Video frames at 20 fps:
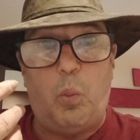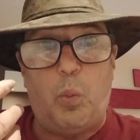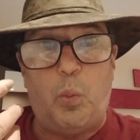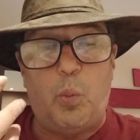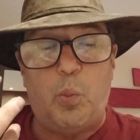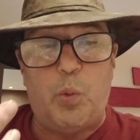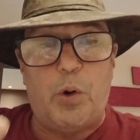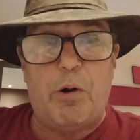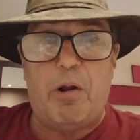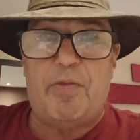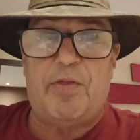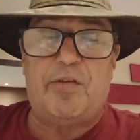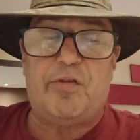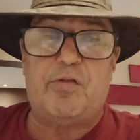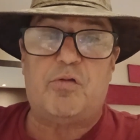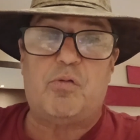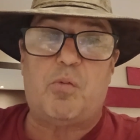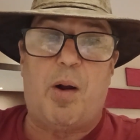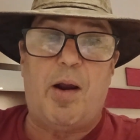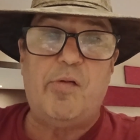we're at the
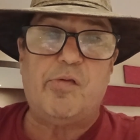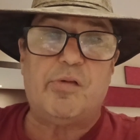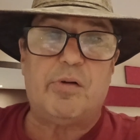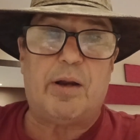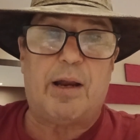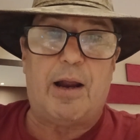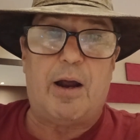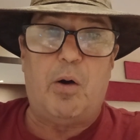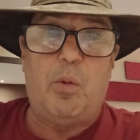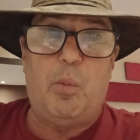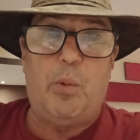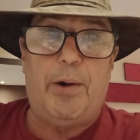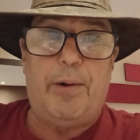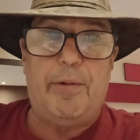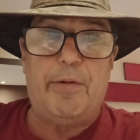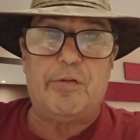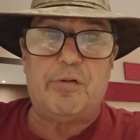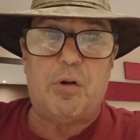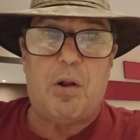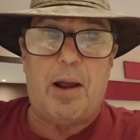situation now where
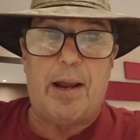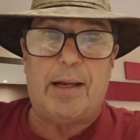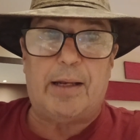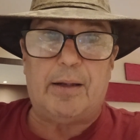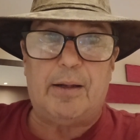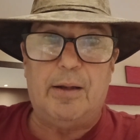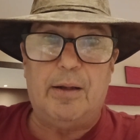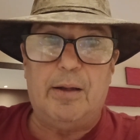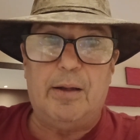it's like,